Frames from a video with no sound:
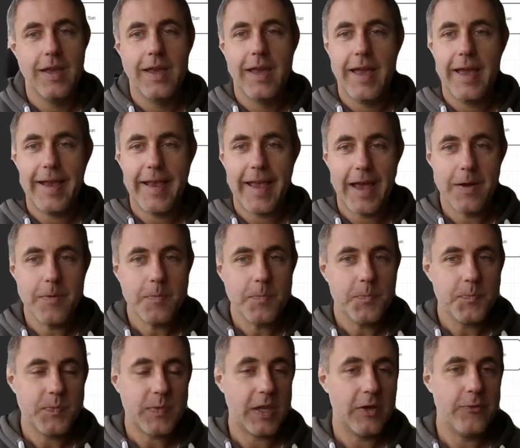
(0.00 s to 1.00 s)
Again,
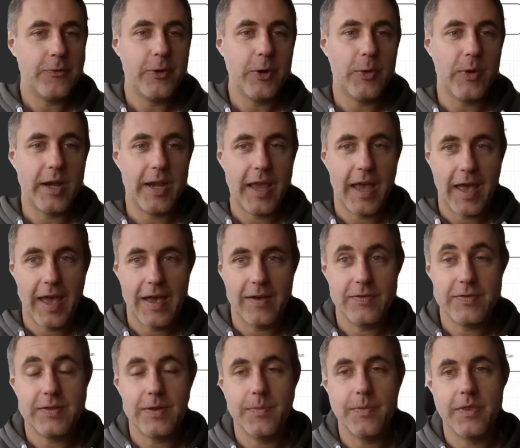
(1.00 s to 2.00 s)
if you already have
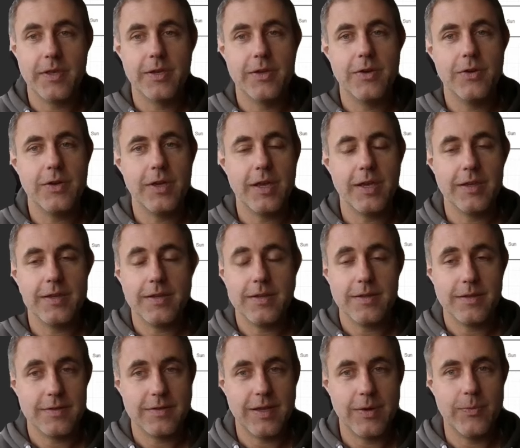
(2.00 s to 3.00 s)
something cooking
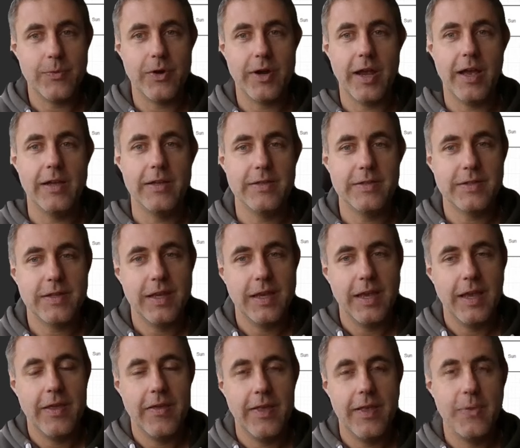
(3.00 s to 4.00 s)
somewhere else,
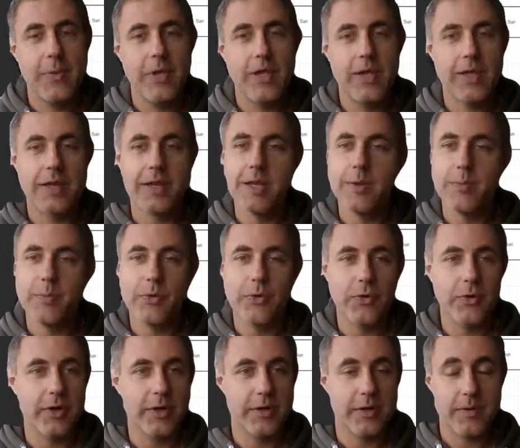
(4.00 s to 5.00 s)
then we can
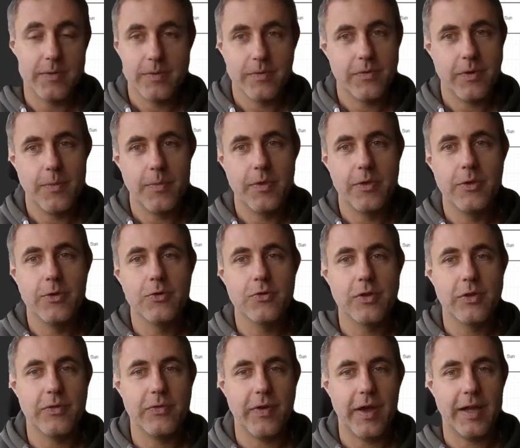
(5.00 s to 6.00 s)
import from the usual
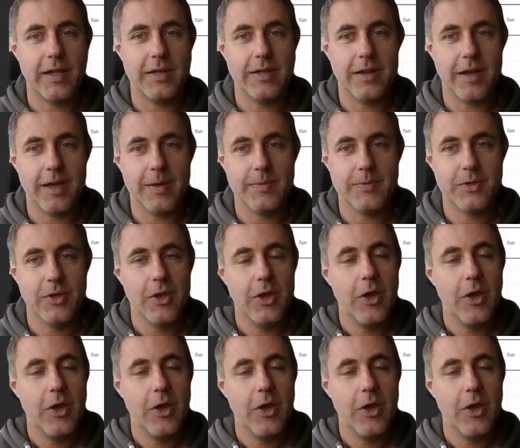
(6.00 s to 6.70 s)
file types,